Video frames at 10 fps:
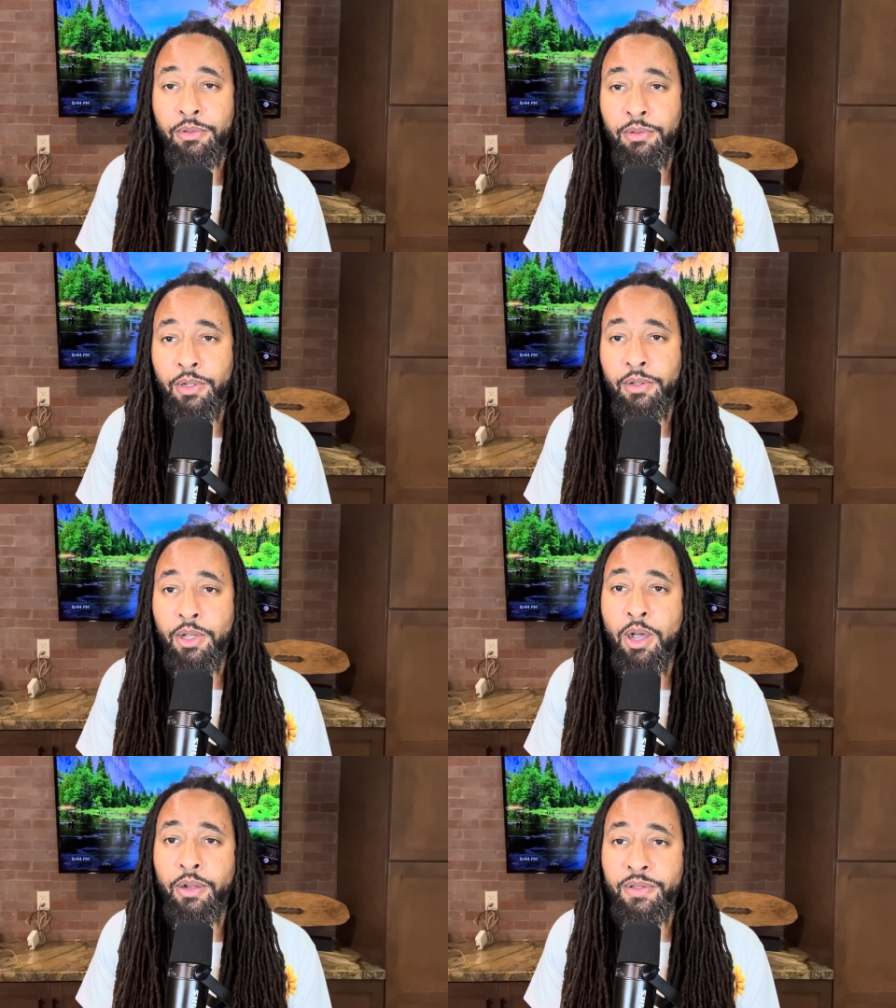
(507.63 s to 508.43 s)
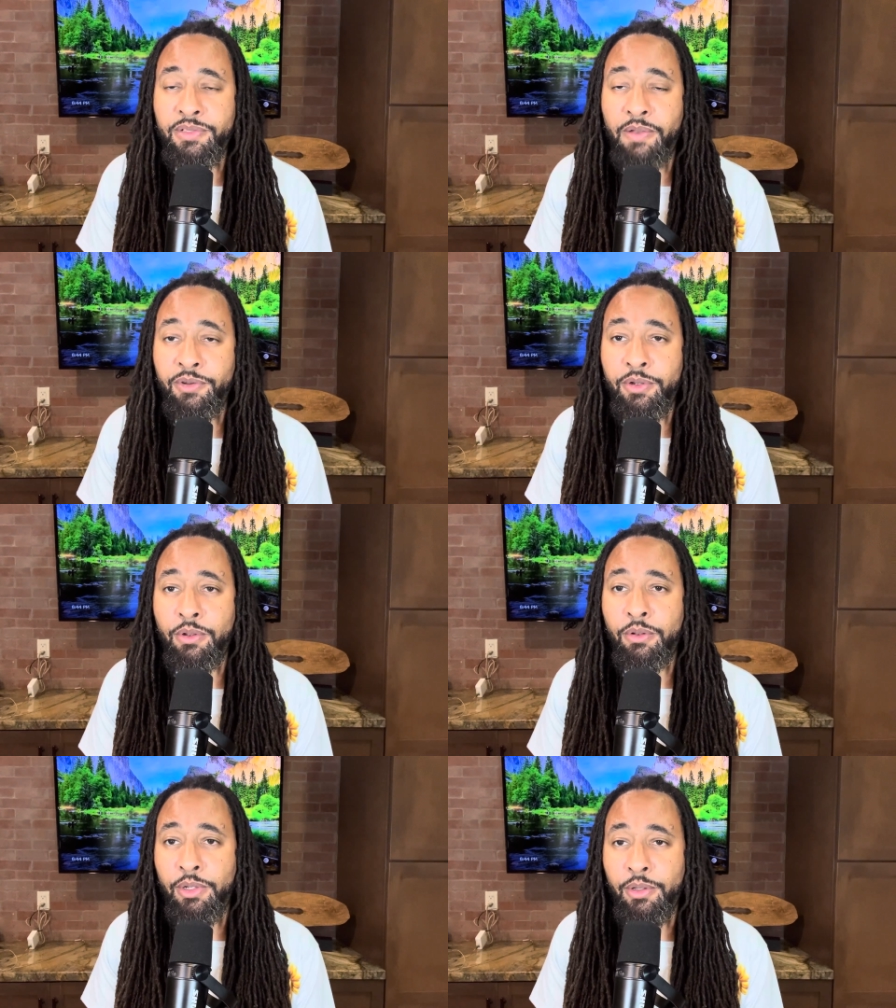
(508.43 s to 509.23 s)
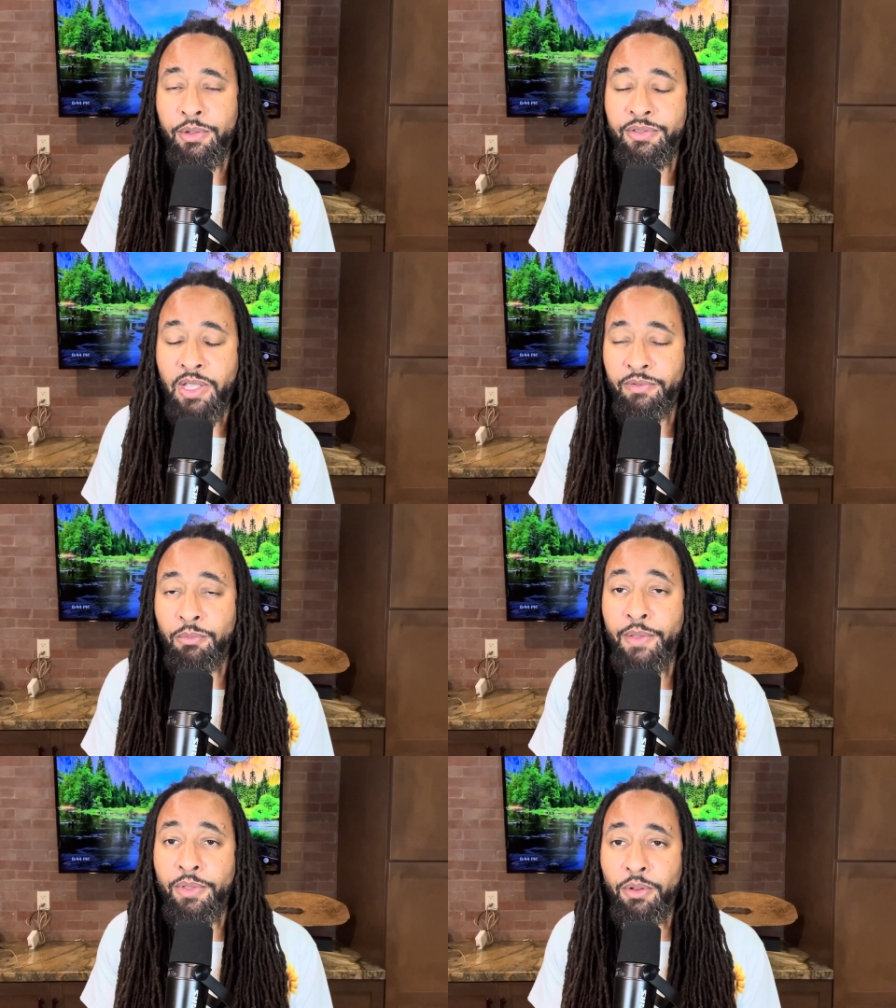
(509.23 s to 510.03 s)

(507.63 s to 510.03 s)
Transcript: their daughter, the seven year old or seven month